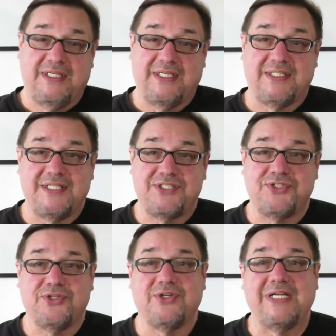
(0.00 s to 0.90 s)
And this
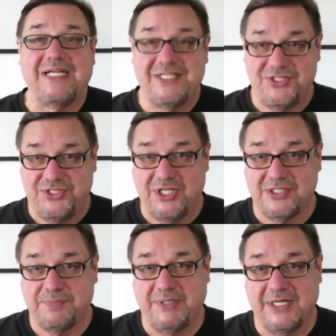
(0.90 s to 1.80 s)
journey has
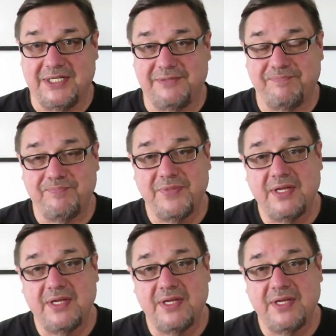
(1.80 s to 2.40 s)
just begun.